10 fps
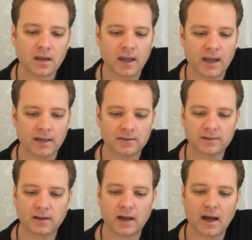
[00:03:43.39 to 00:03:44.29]
And
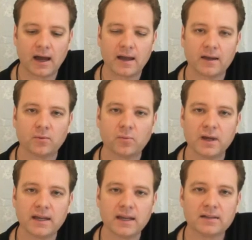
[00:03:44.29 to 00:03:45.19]
I
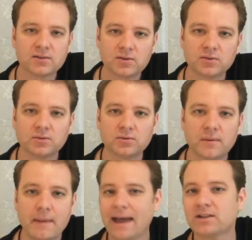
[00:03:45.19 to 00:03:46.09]
went into
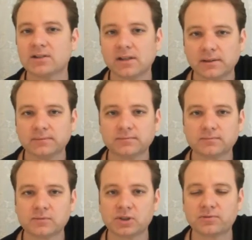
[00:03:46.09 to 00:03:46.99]
imagining,
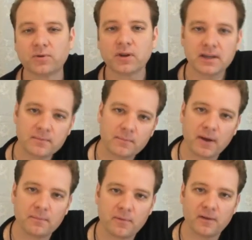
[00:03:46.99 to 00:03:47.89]
just fully
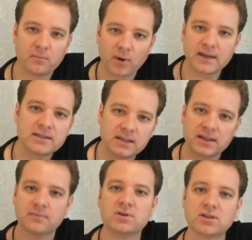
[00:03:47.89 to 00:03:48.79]
embracing
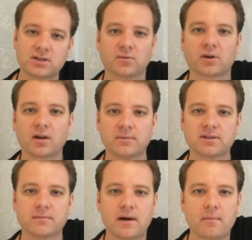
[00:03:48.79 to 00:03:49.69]
the images that were coming
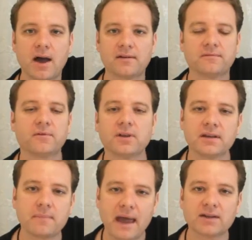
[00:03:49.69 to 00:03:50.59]
to my mind and fully
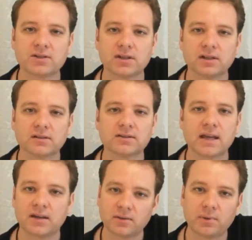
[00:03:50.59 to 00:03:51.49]
imagining
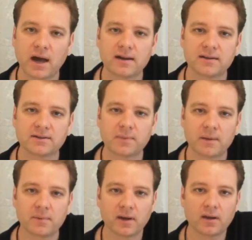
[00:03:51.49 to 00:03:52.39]
saying goodbye to this
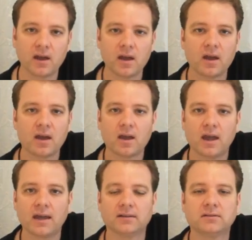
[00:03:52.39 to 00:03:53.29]
puppy.
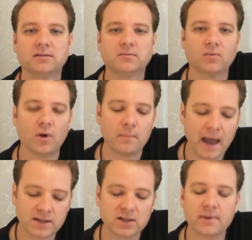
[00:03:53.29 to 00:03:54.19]
And
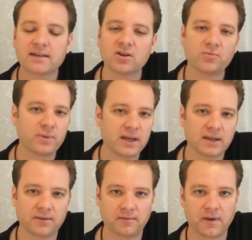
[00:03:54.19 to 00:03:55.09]
imagining myself being
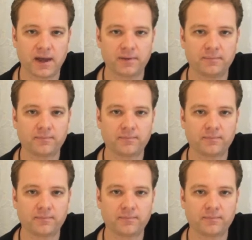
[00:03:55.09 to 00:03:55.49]
at the vet.